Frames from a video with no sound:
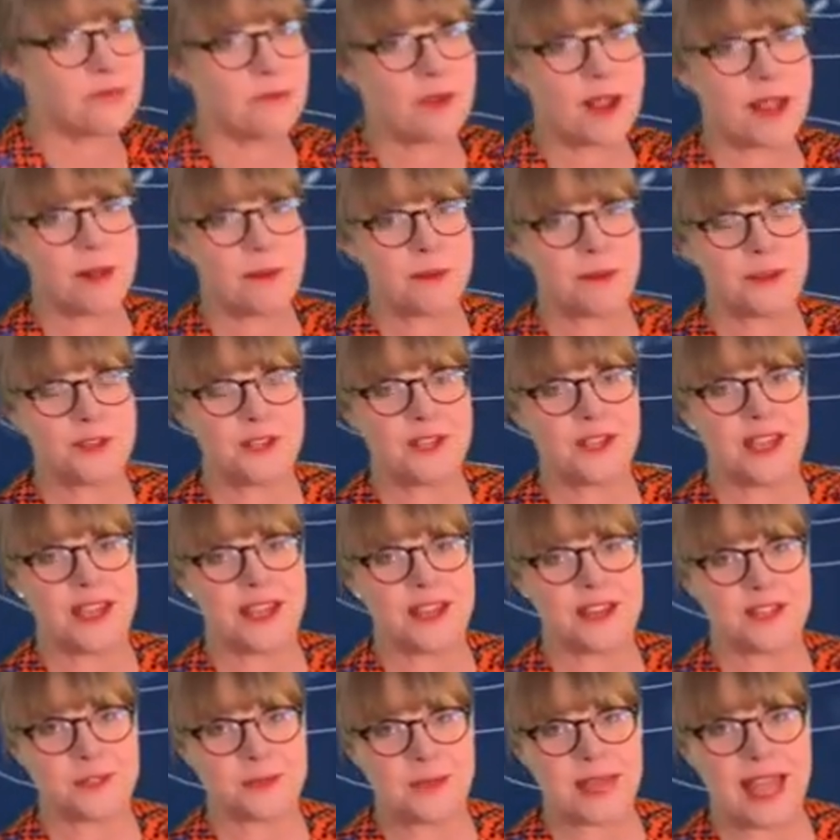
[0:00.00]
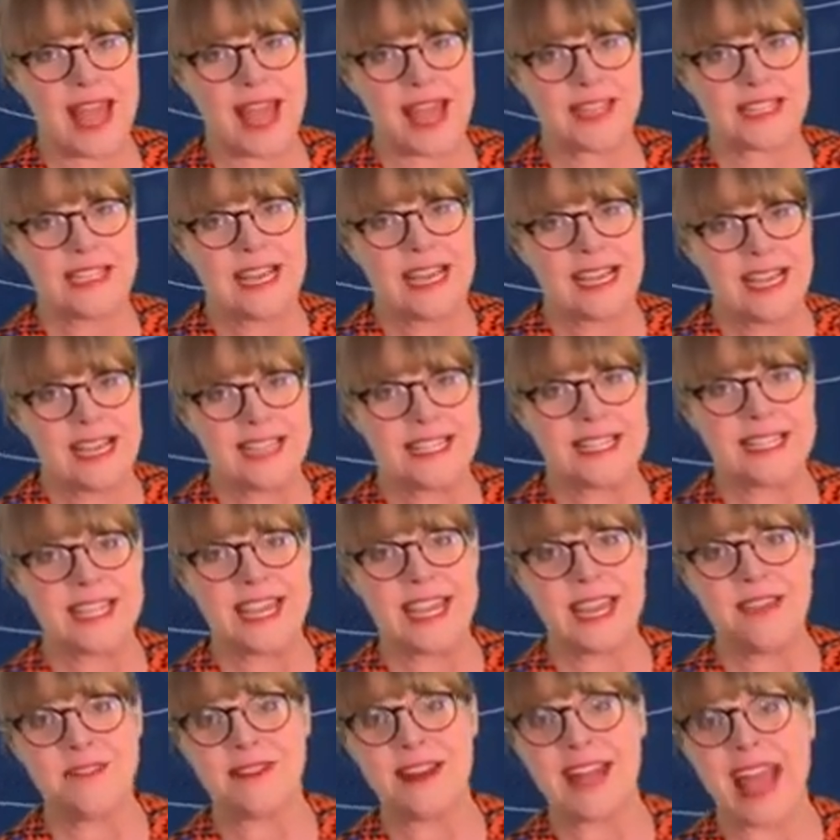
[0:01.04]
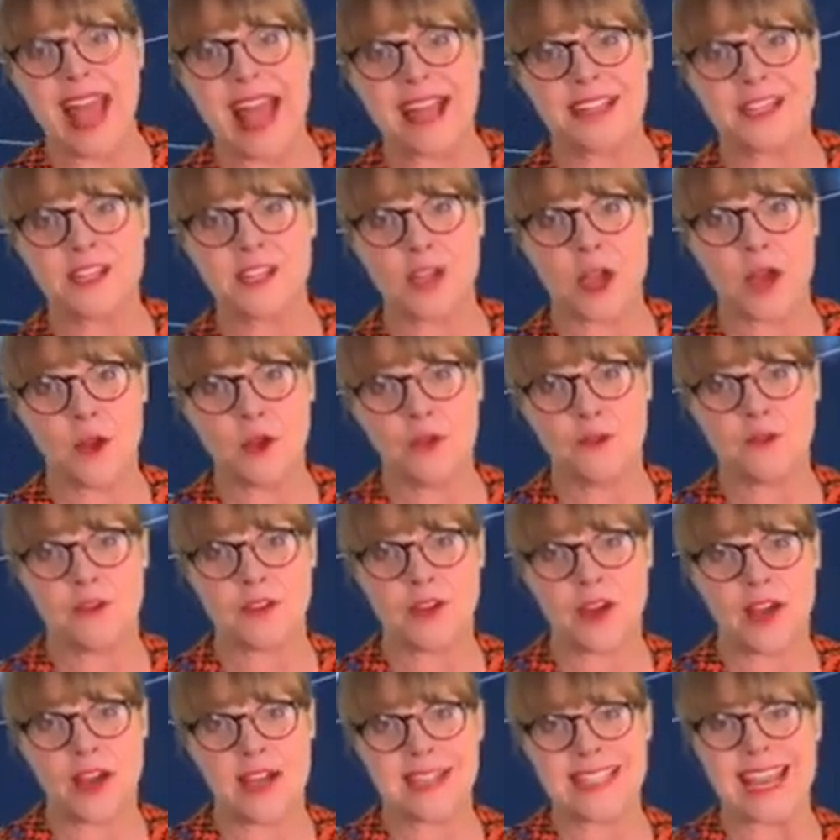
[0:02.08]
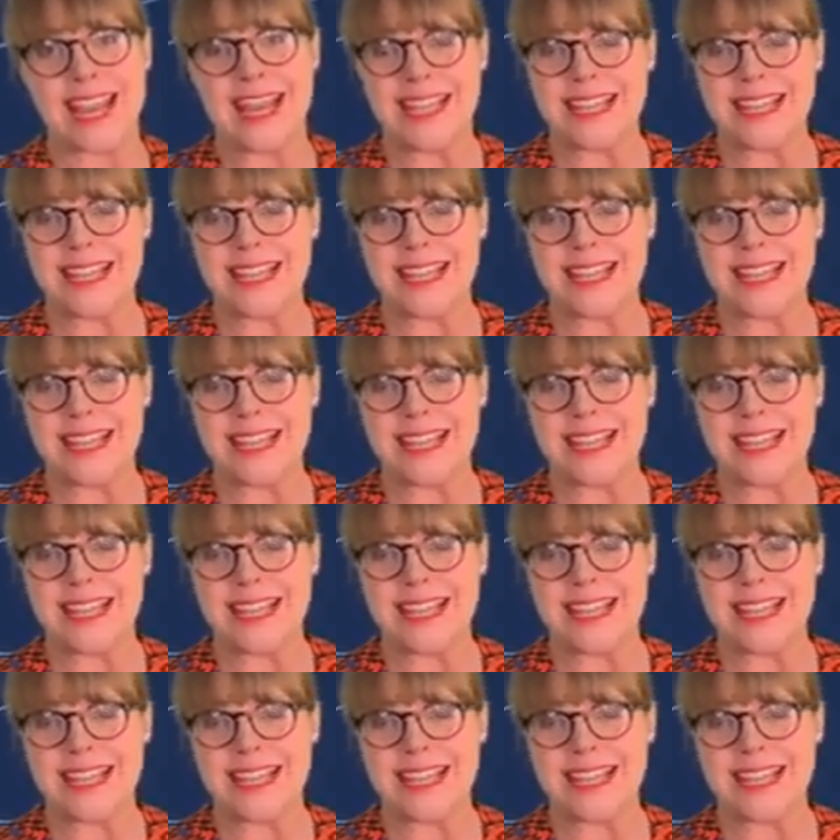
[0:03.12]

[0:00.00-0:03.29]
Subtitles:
some rain pushing in as we head into the evening and overnight